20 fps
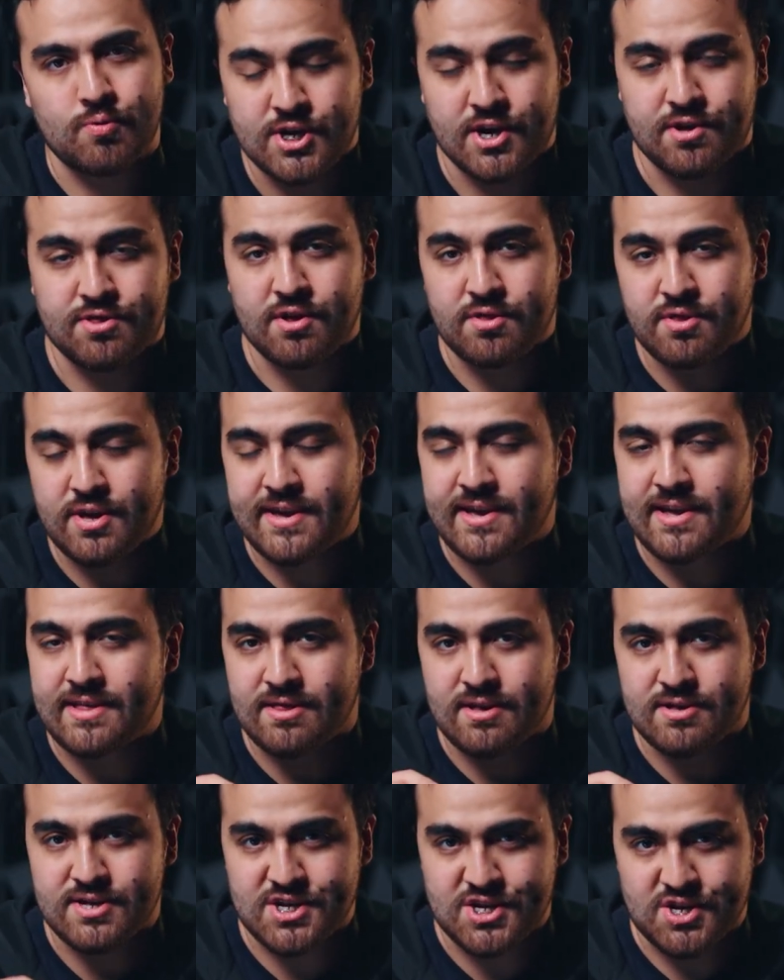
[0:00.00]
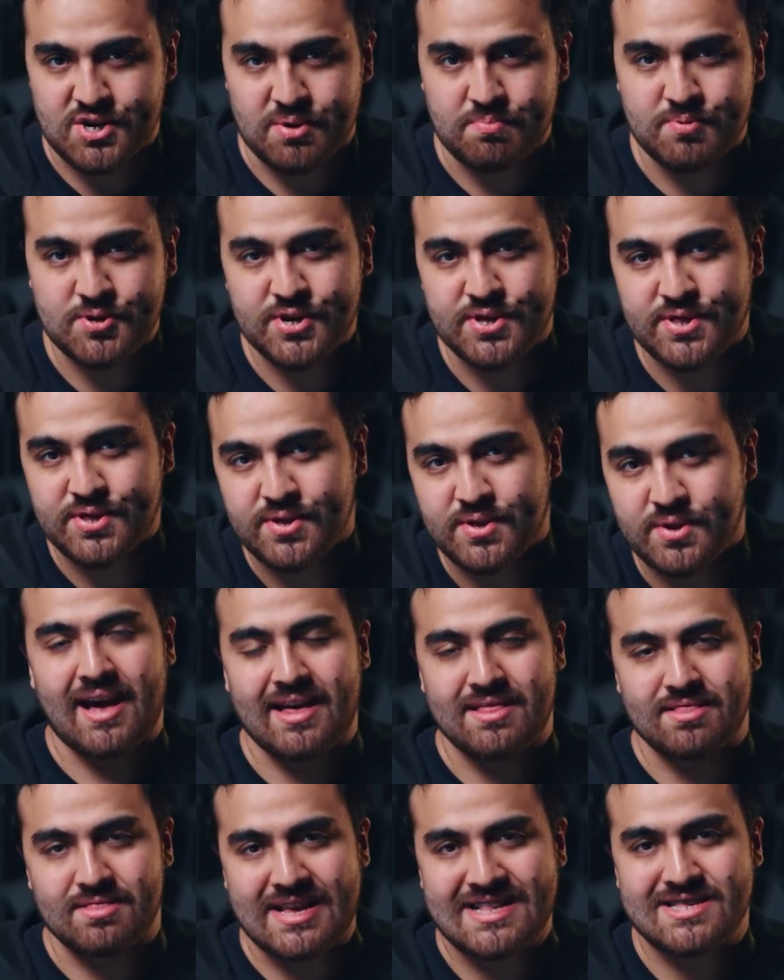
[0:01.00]
Check the link in the description
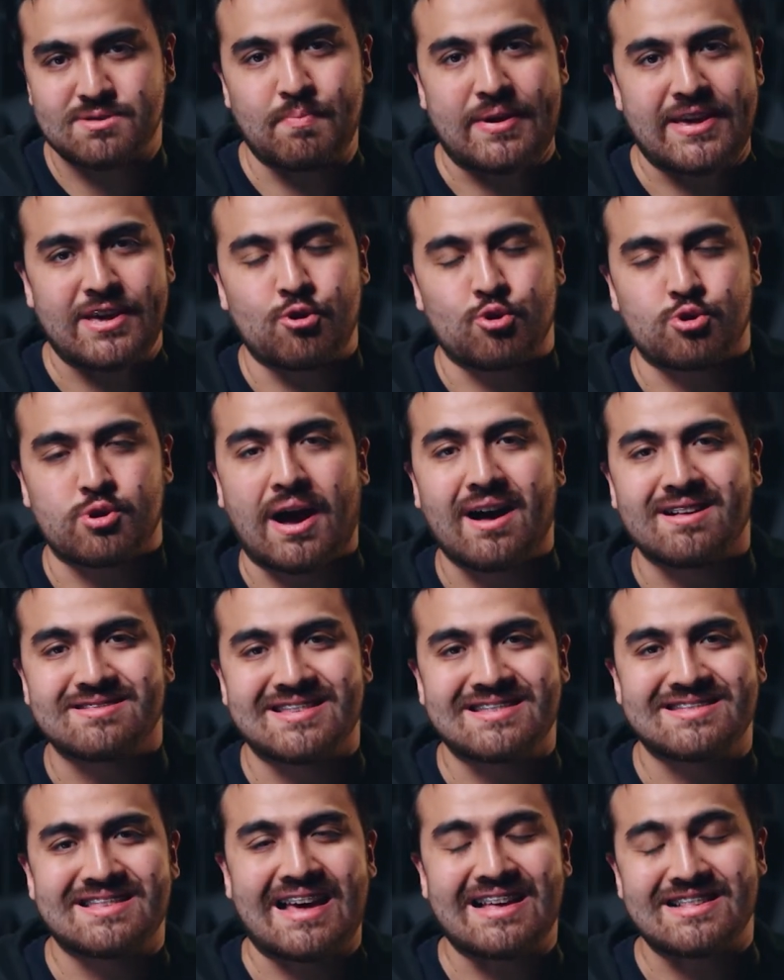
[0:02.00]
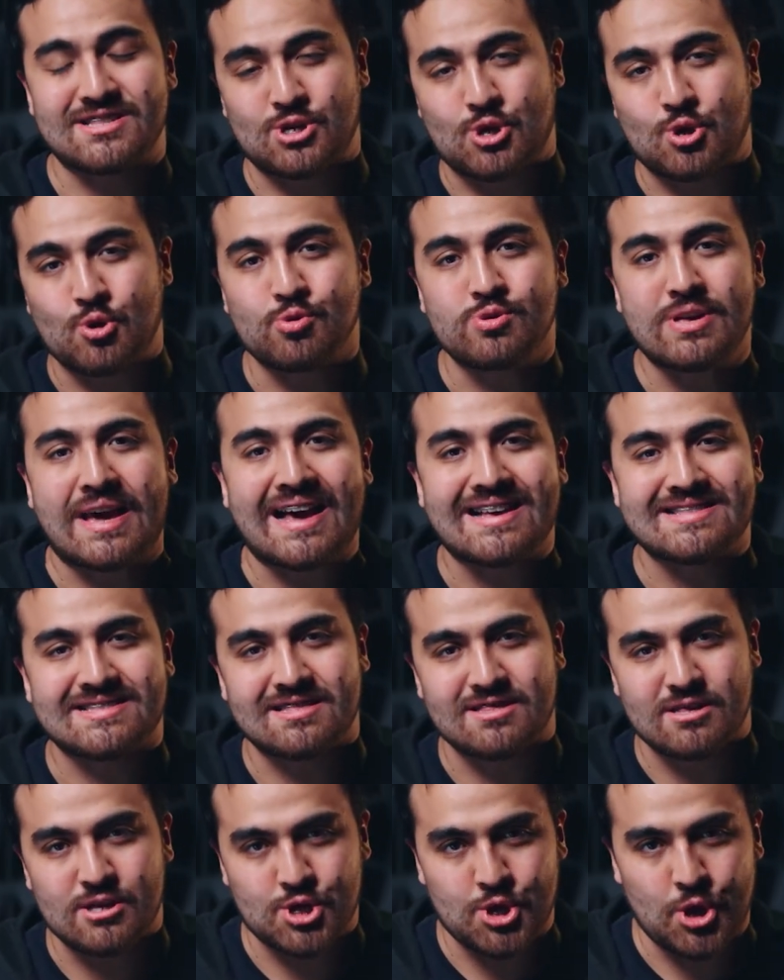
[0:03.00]
and let's make your content as good as
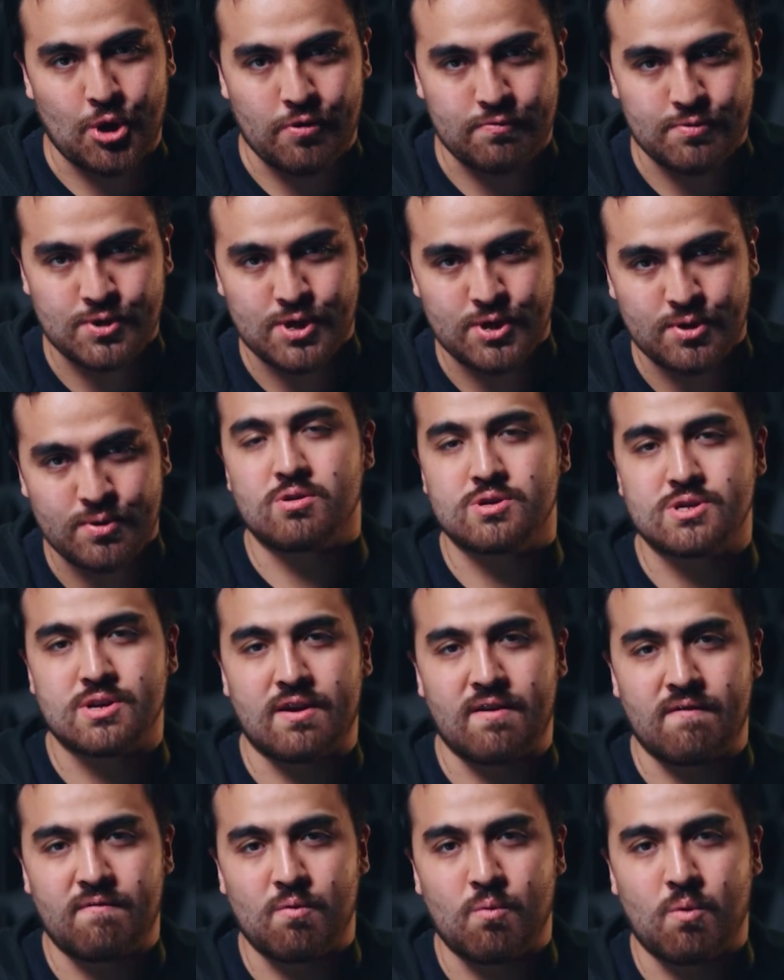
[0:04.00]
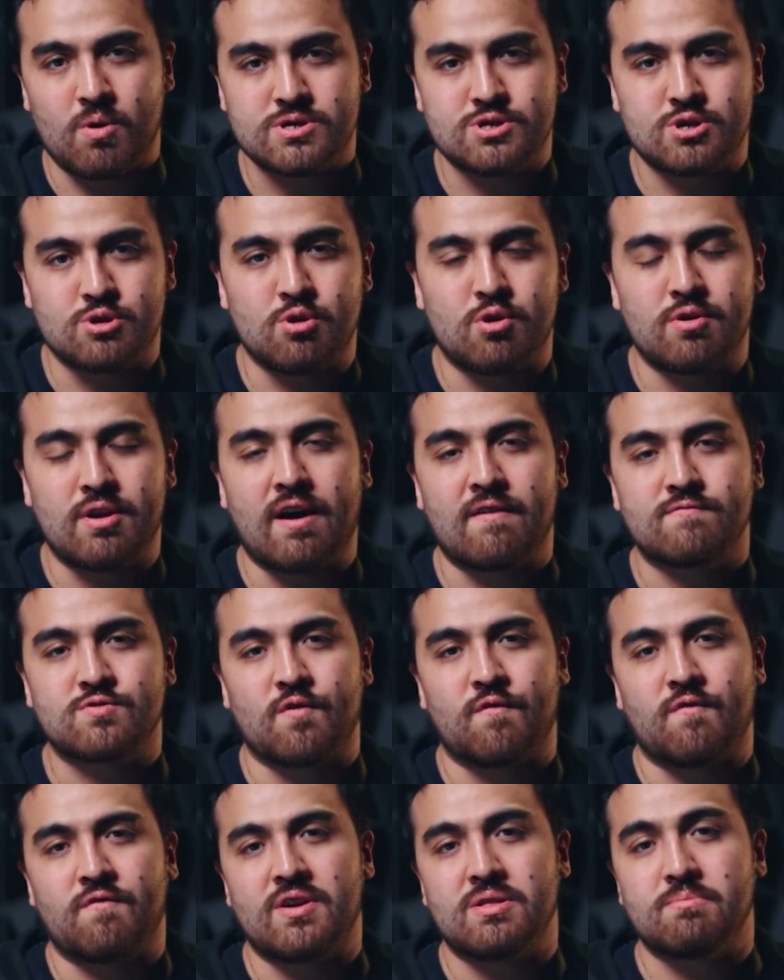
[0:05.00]
it deserves. Also, if you want to learn how to
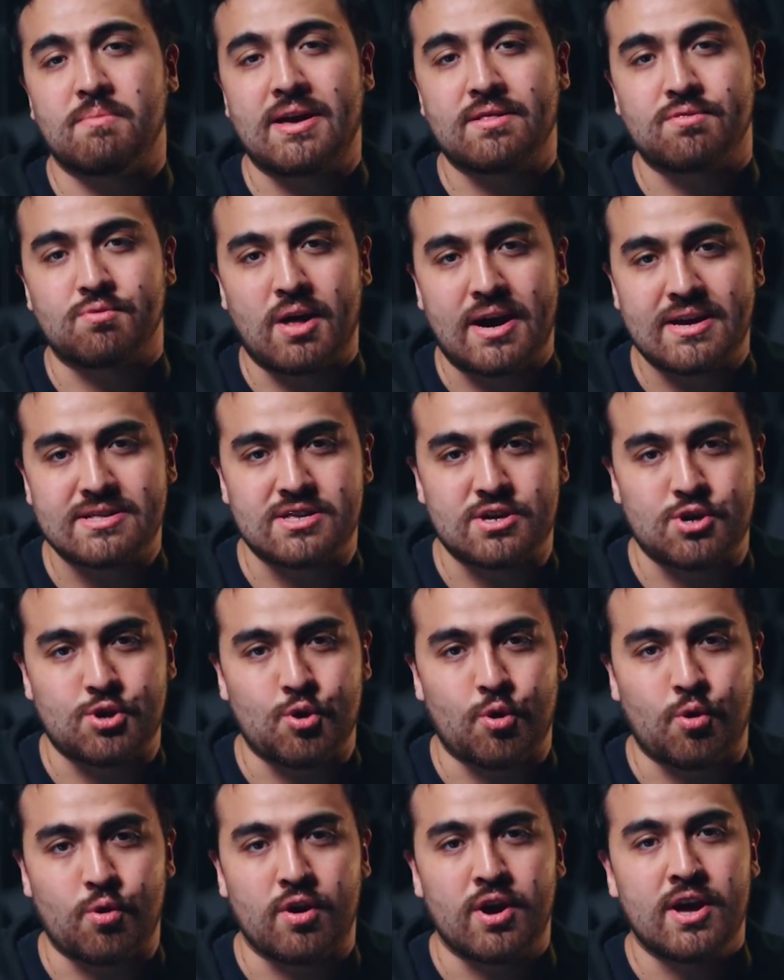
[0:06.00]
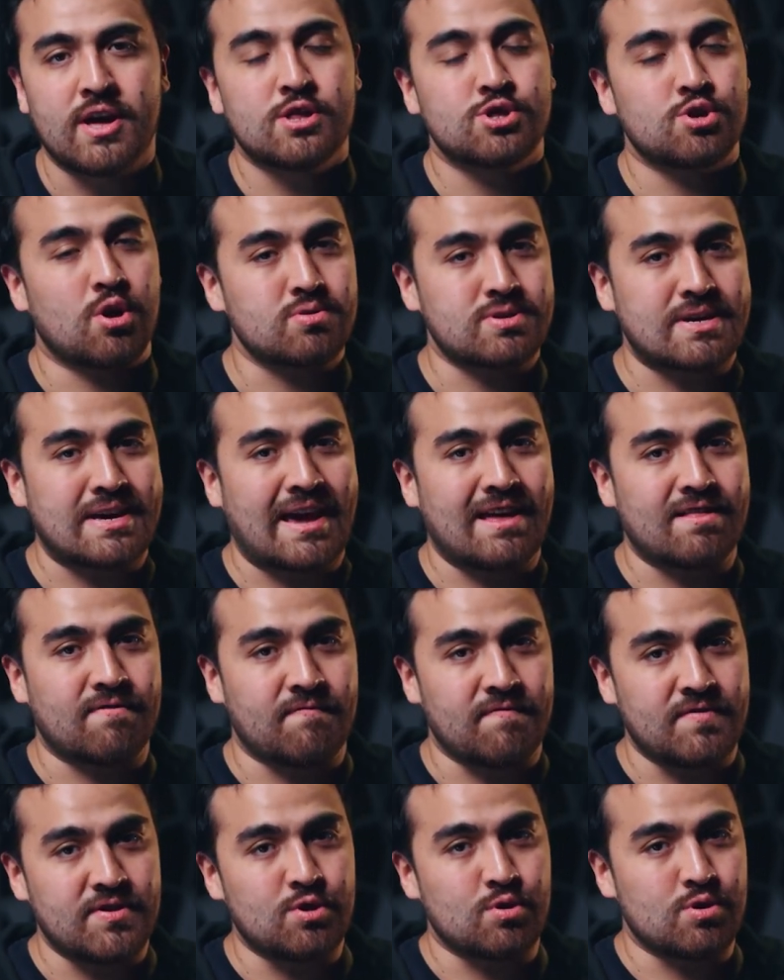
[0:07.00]
film and lighten your talking head
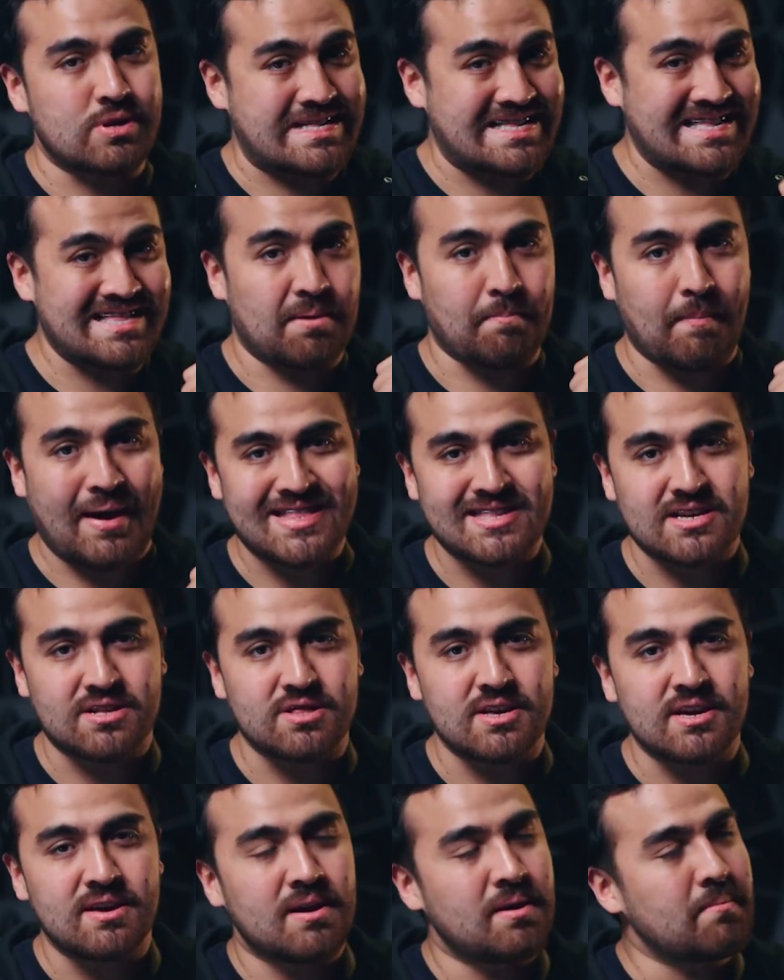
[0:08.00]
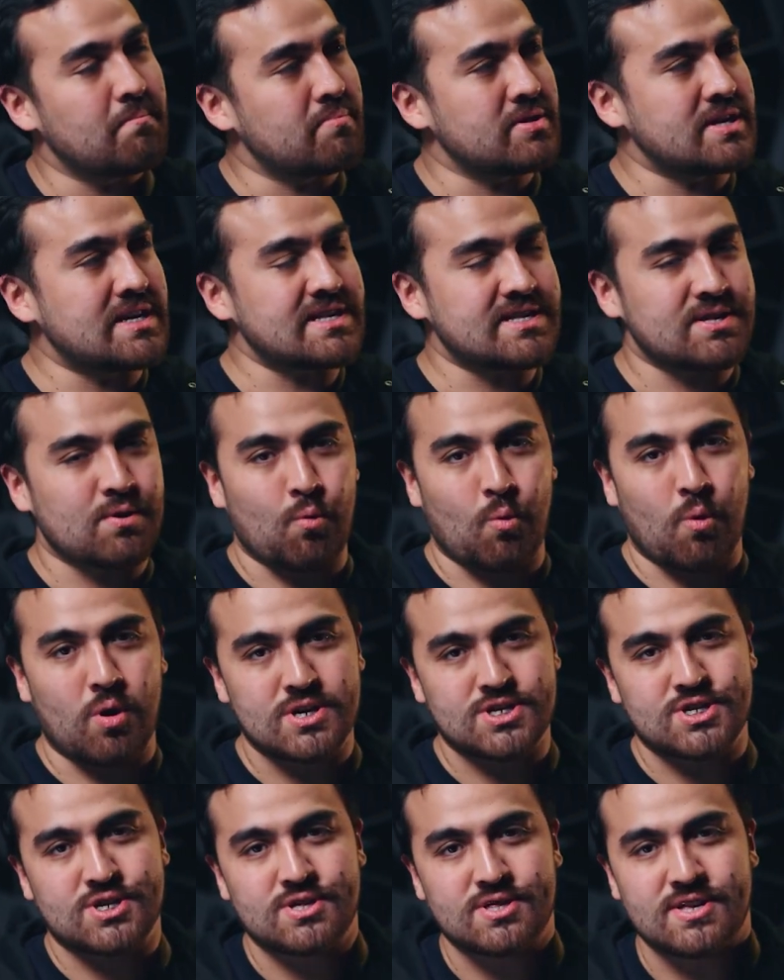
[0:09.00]
videos cinematically, please
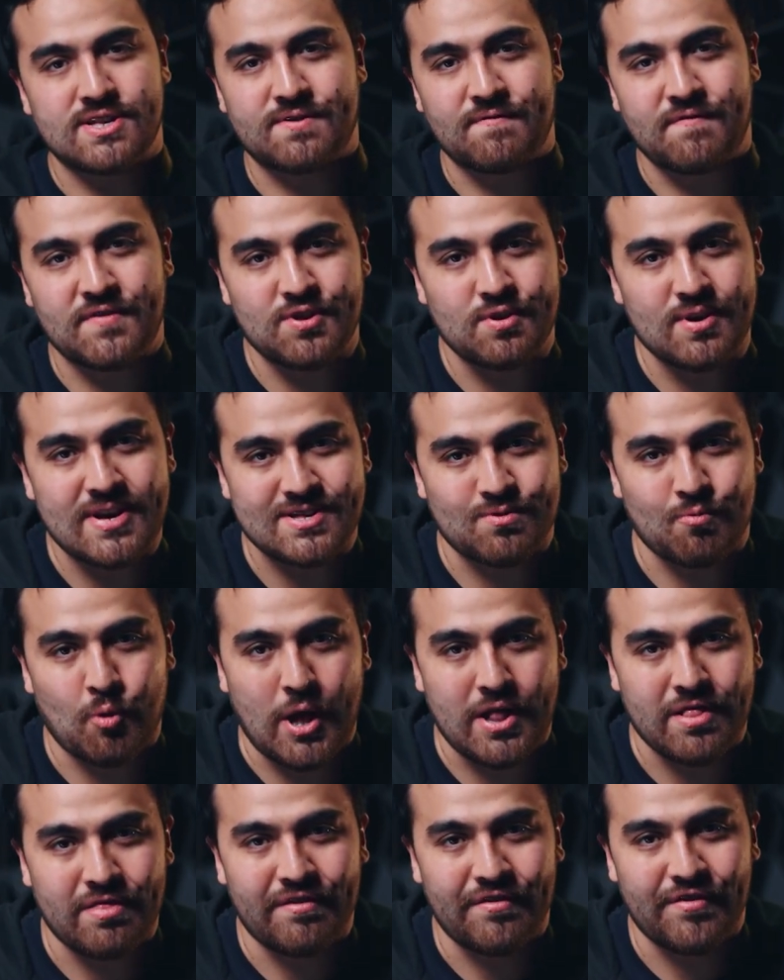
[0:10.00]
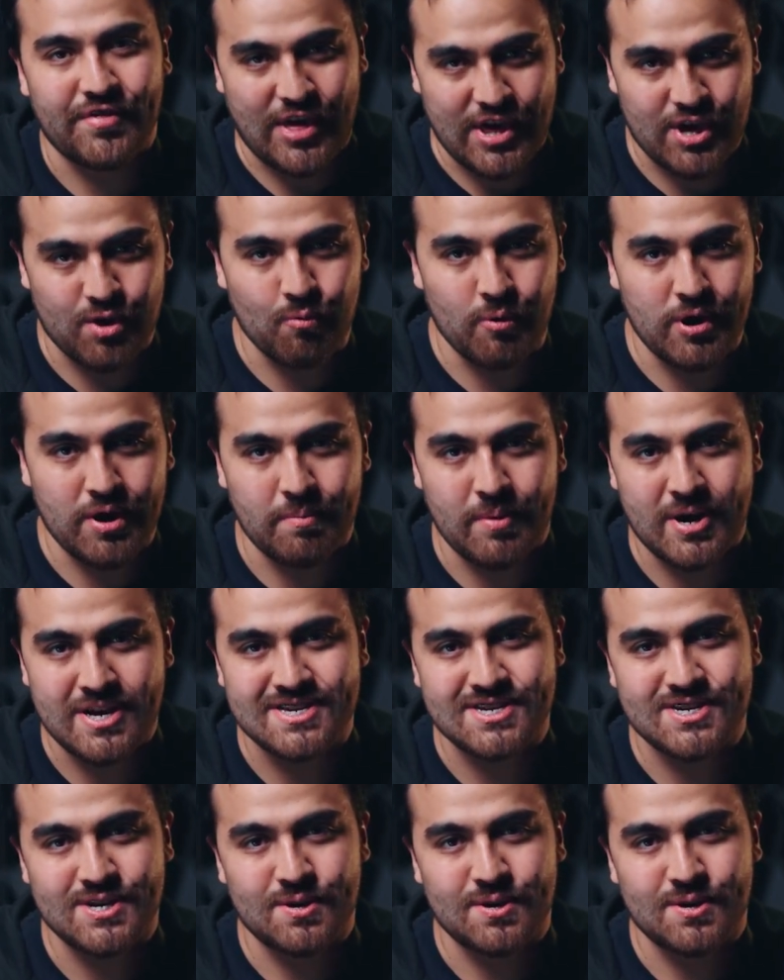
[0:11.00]
watch this video as well. Thank you very much.